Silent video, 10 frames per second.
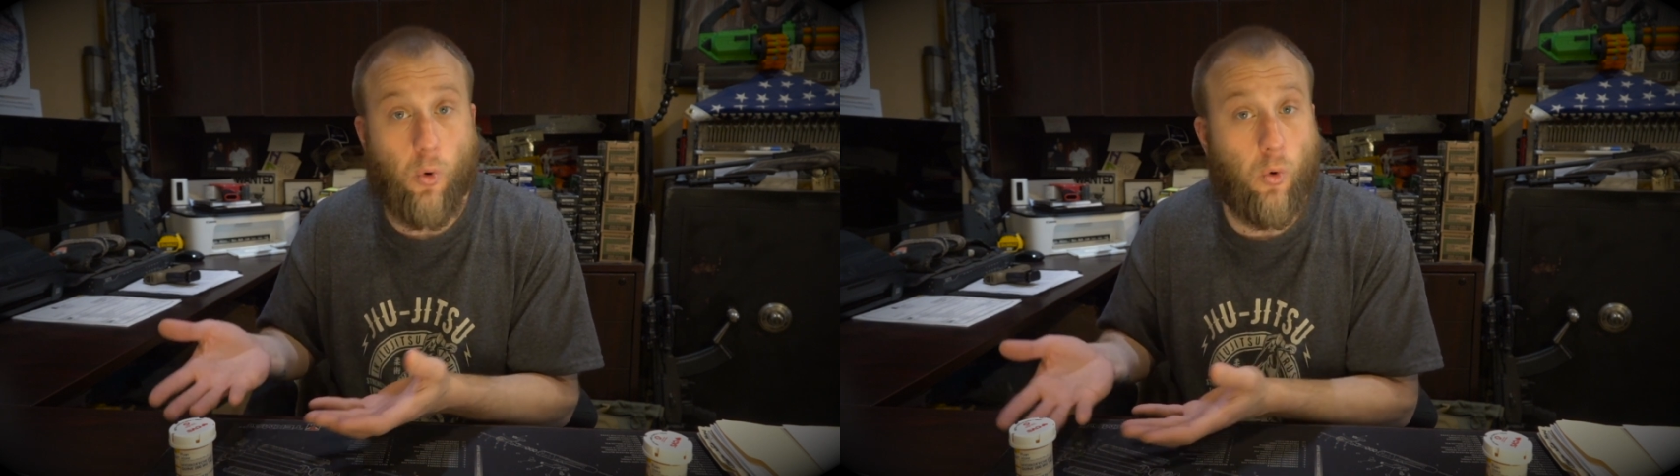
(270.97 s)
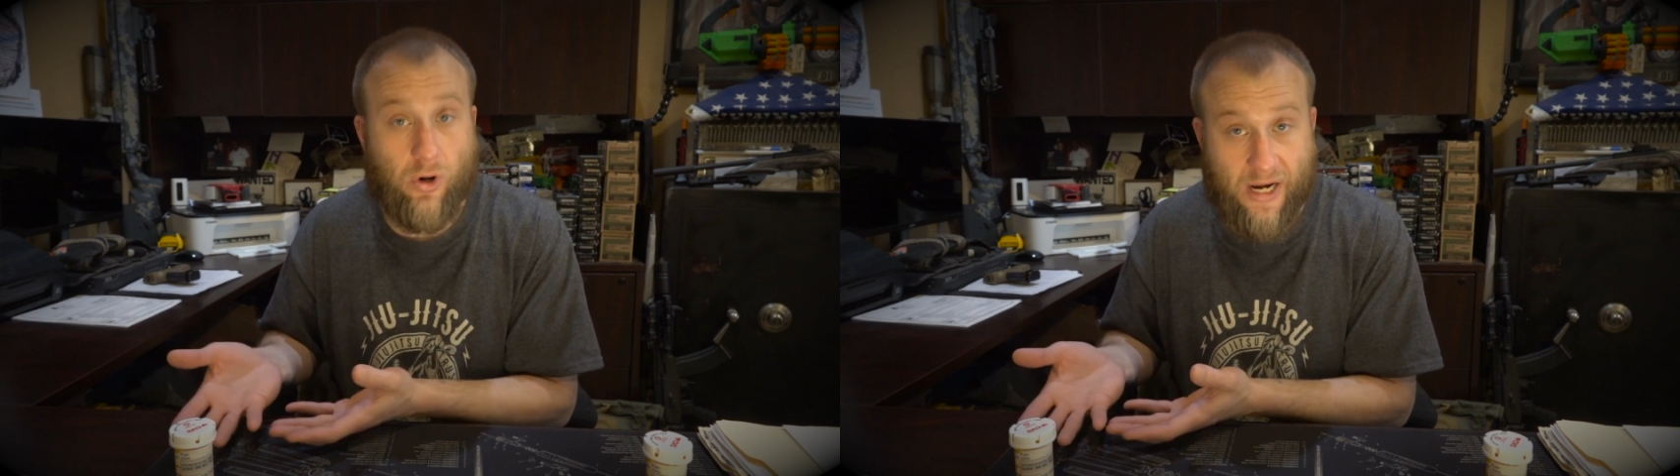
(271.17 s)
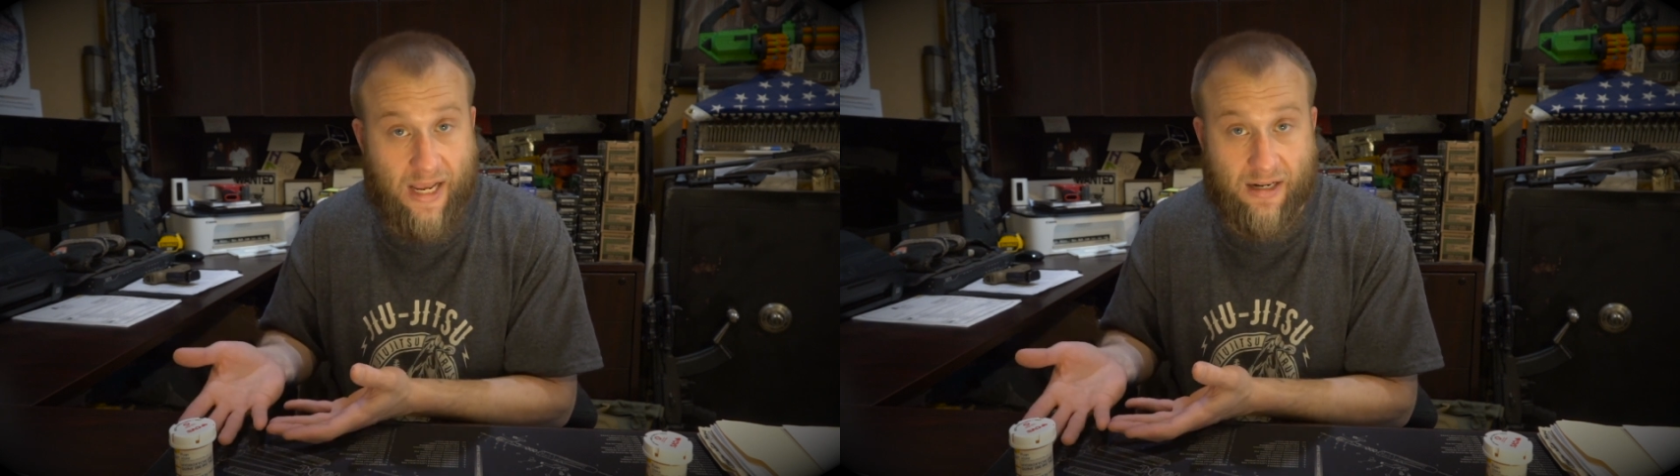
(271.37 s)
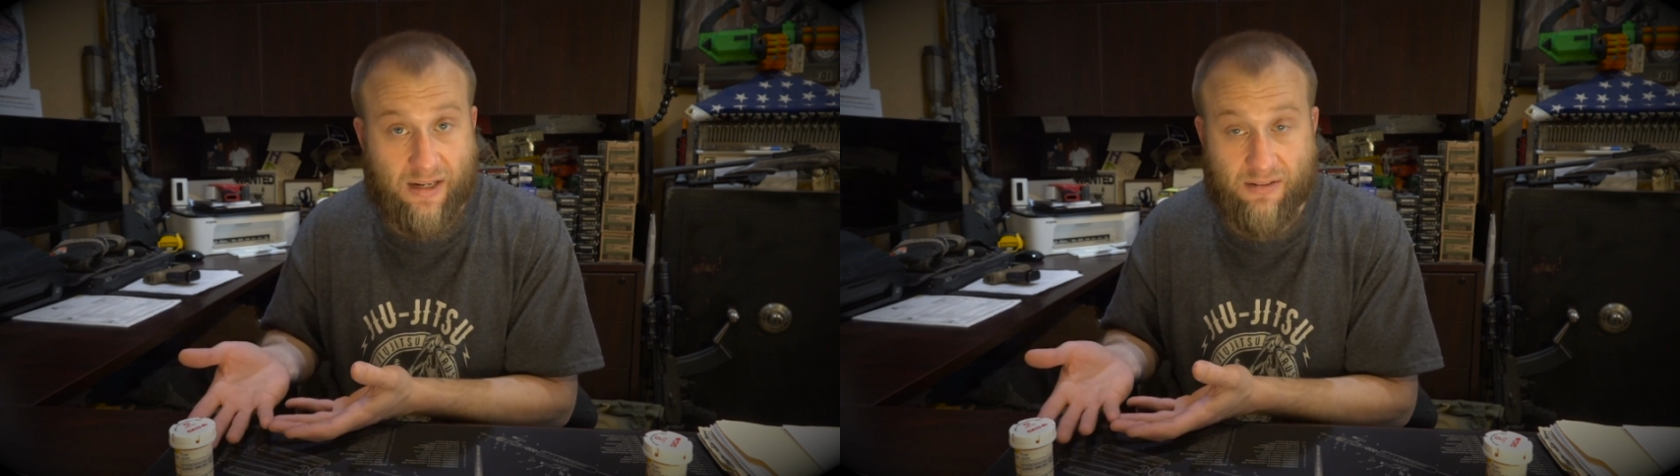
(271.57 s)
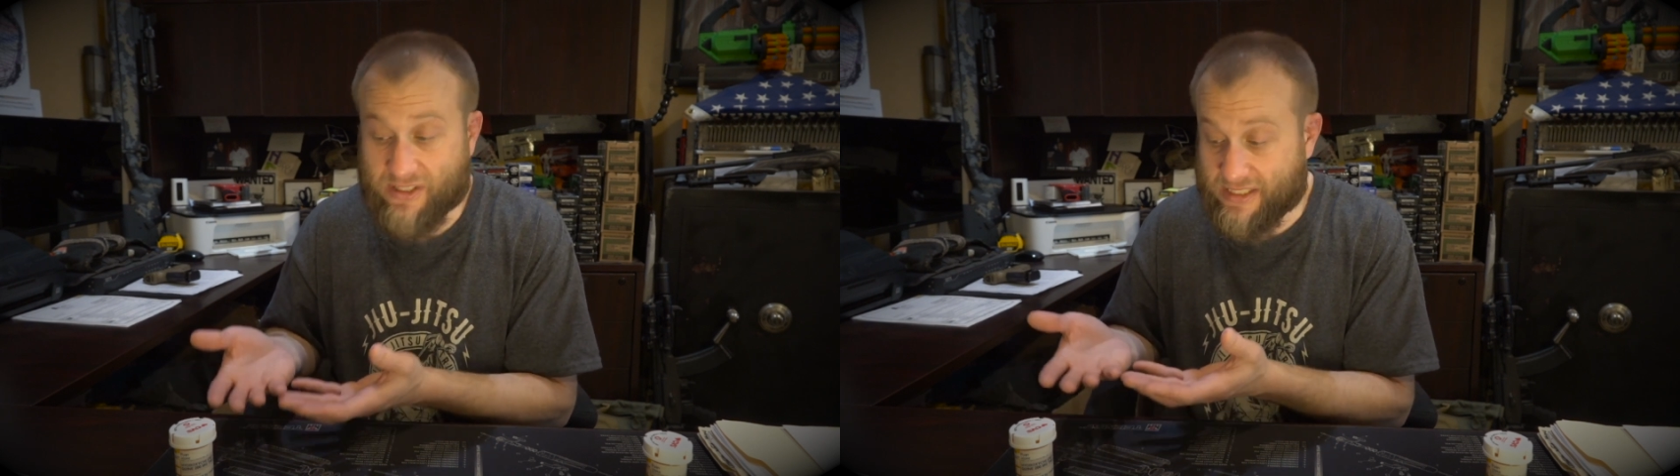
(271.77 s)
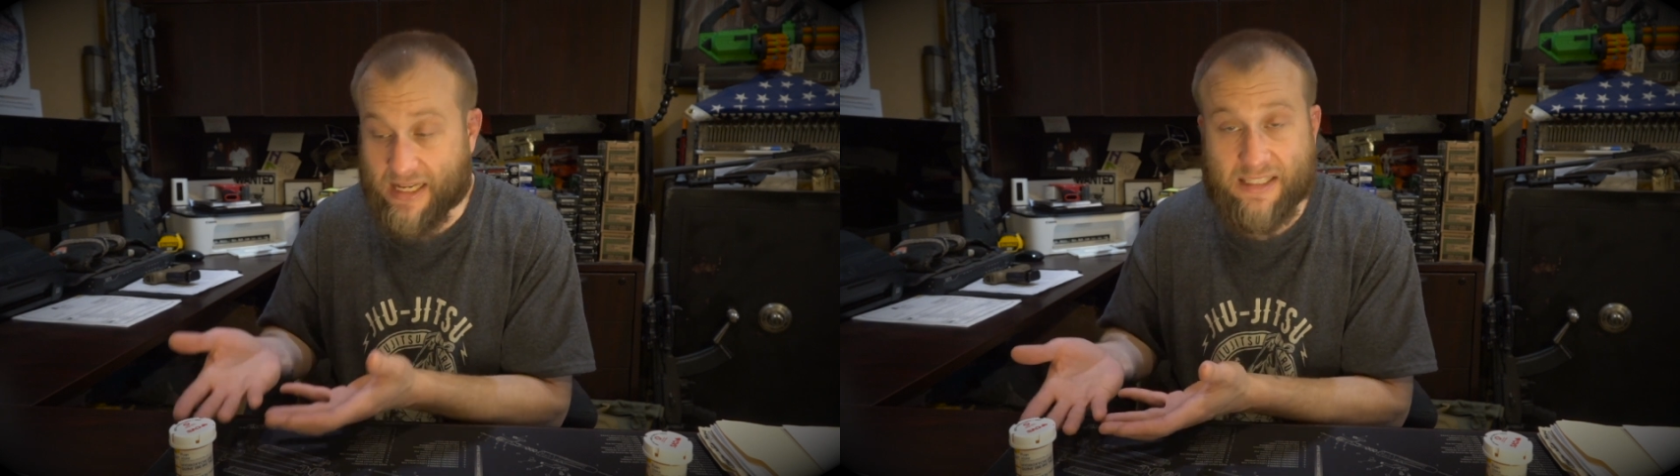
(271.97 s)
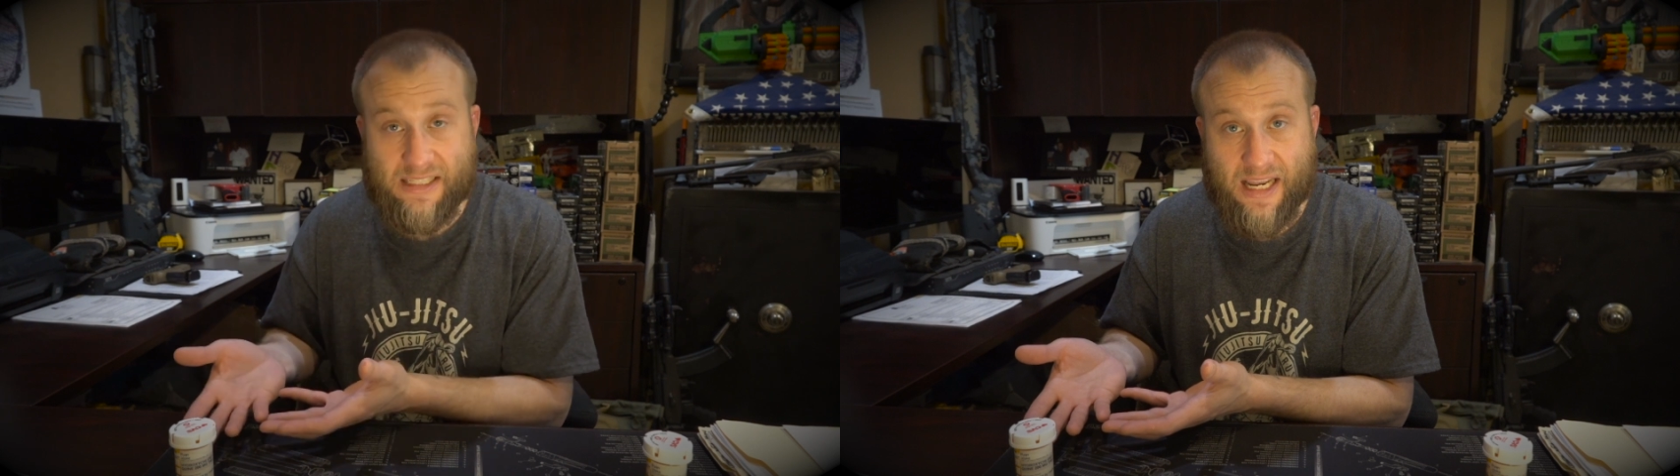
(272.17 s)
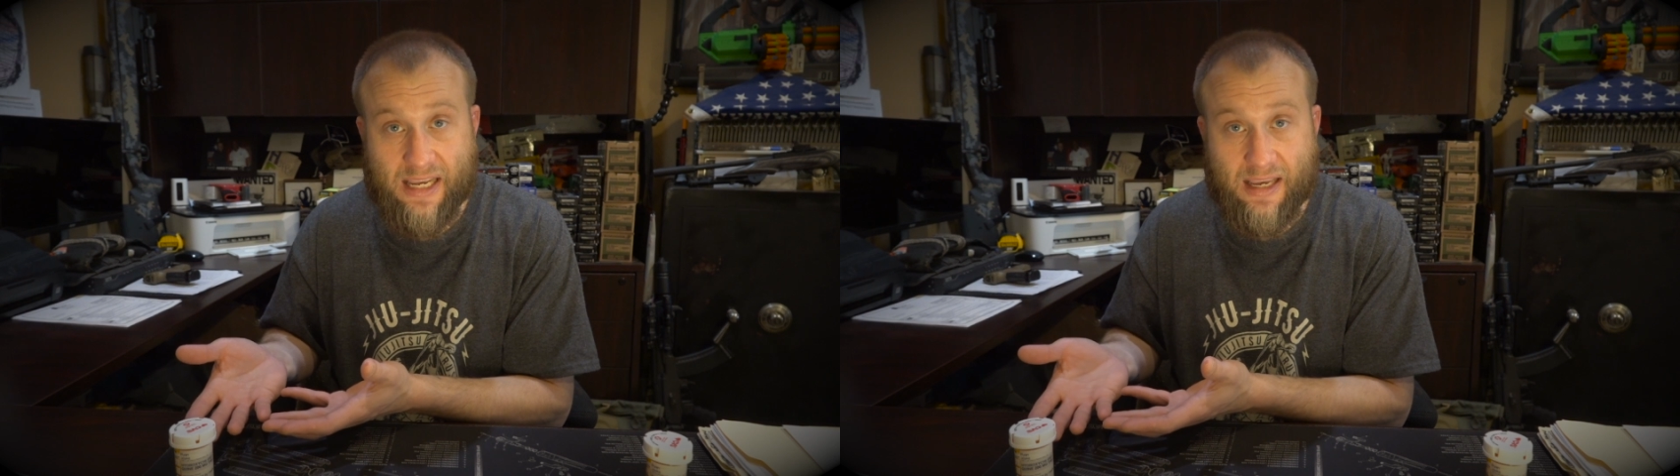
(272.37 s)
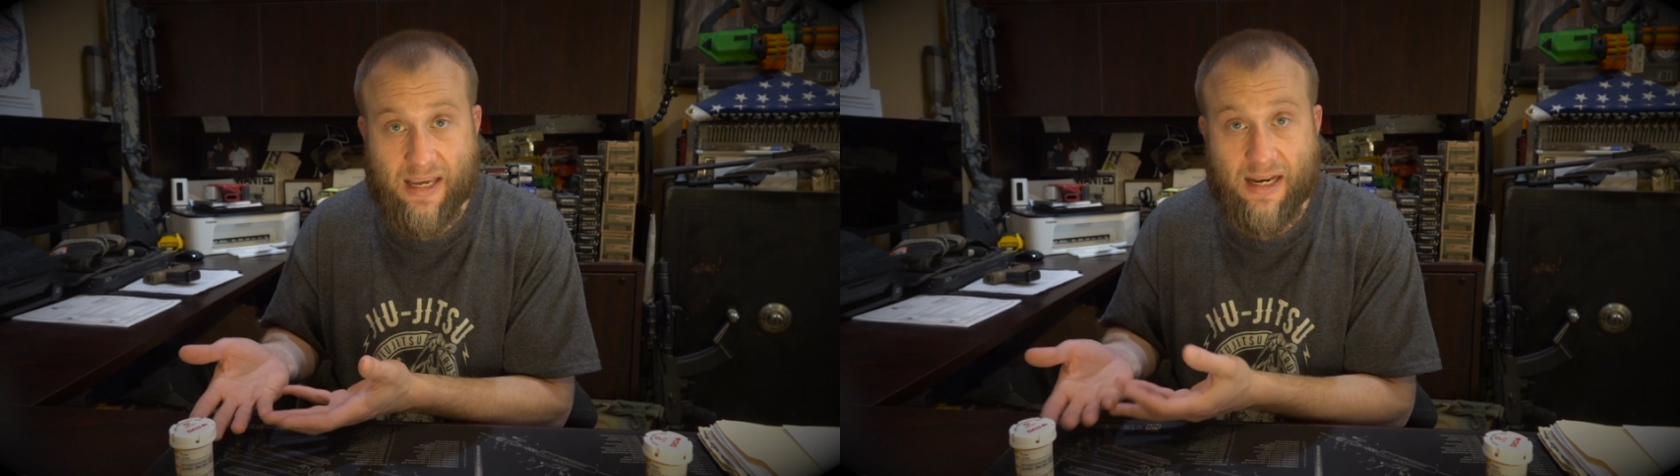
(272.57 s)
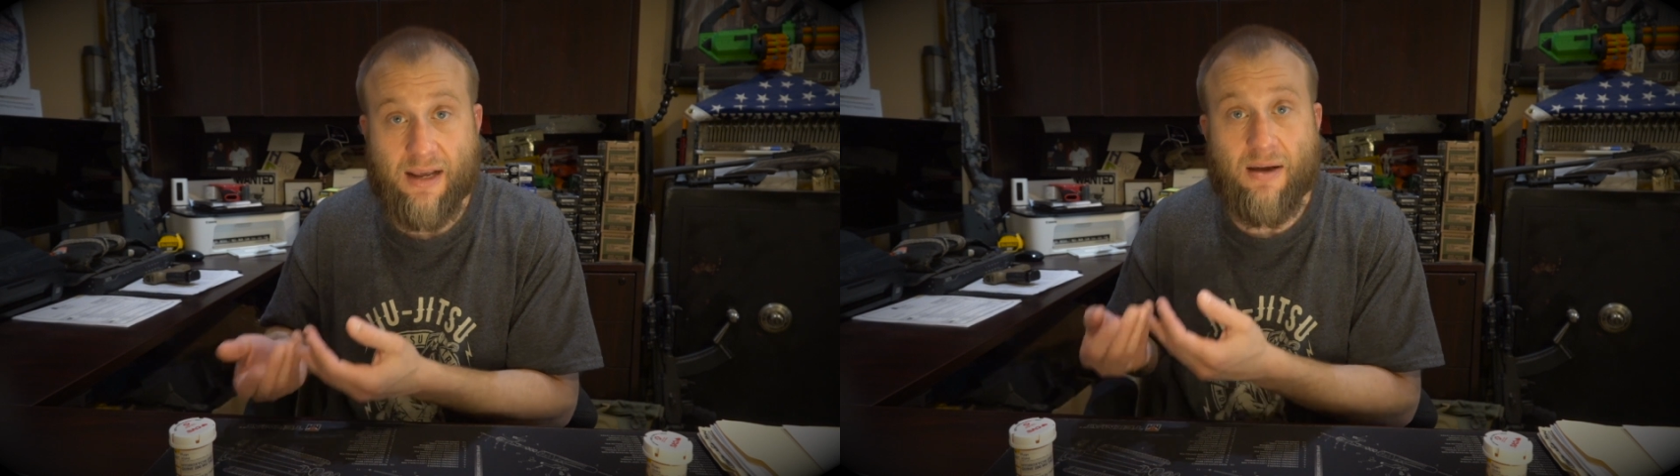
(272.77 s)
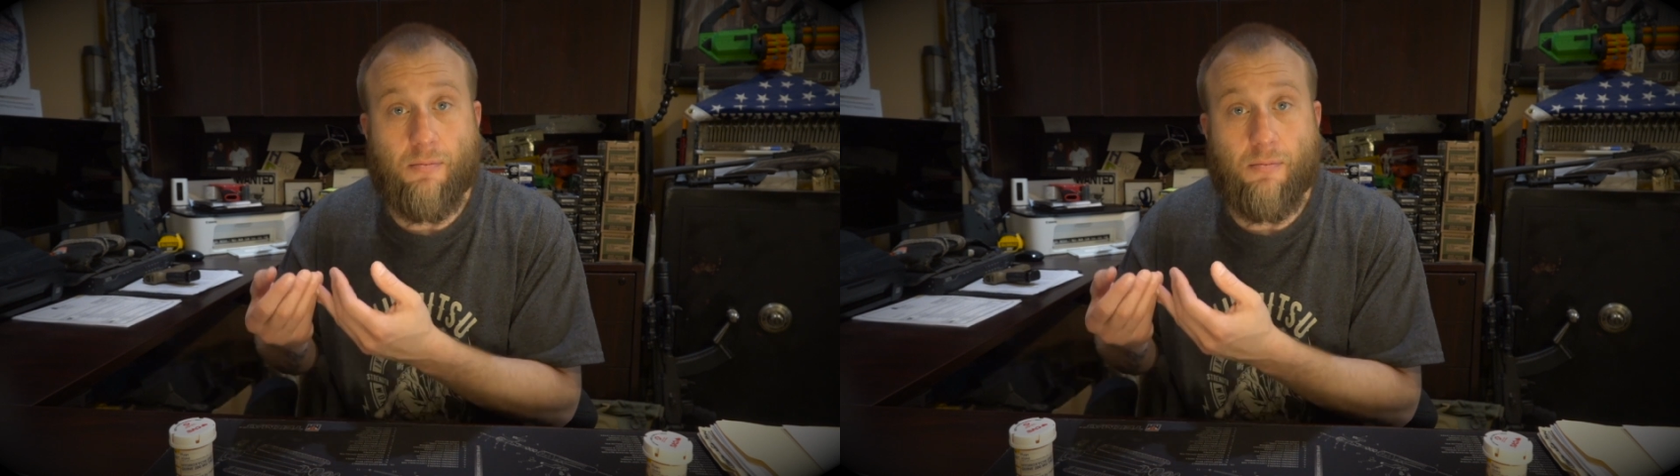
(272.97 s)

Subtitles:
or negative since taking it,